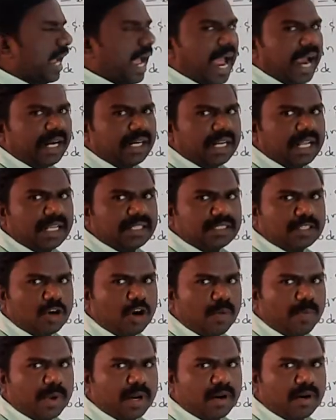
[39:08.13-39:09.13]
act as
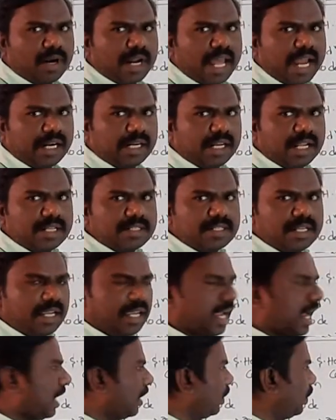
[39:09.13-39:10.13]
copper rod act as a
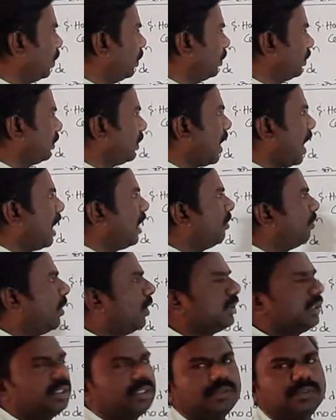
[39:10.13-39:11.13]
cathode and
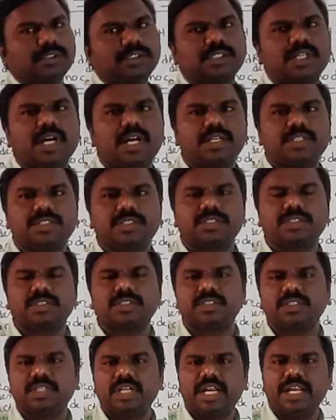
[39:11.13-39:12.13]
positive charge
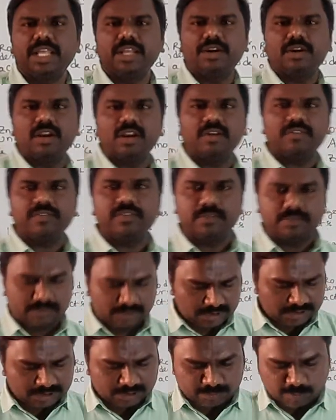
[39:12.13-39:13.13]
getting all of you
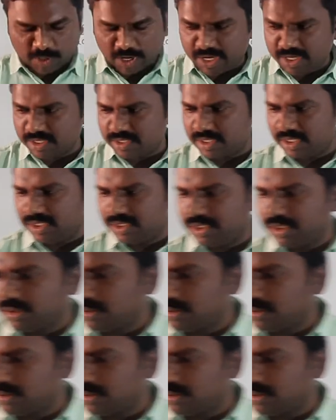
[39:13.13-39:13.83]
these points easy